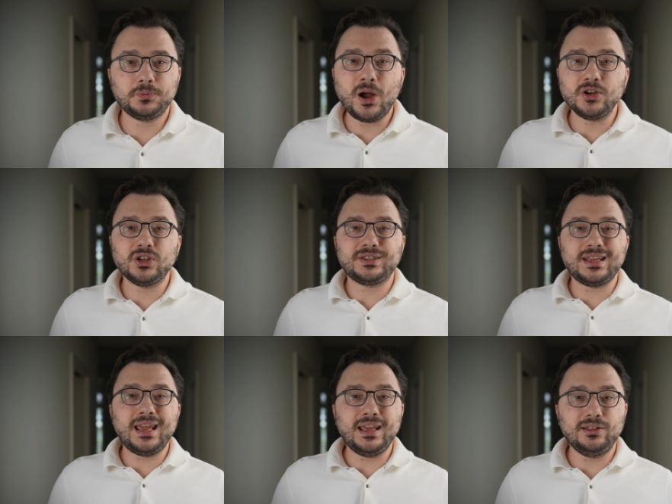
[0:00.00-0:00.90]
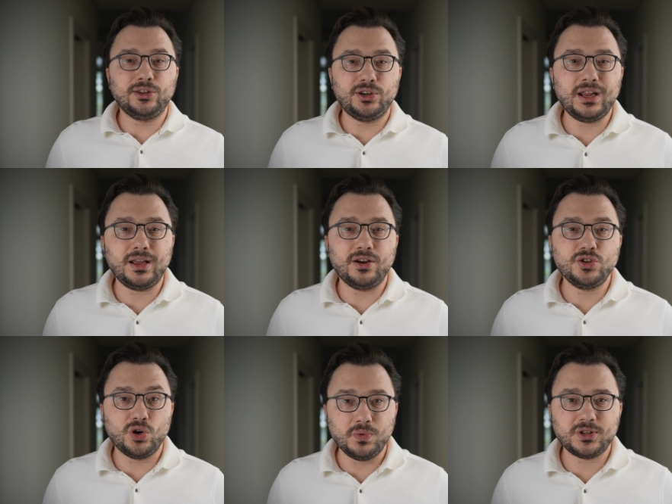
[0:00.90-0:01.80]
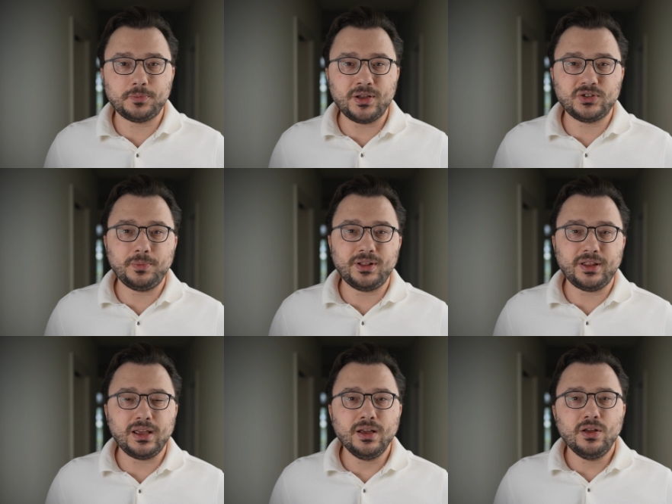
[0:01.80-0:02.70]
projects, and learning are your responsibility.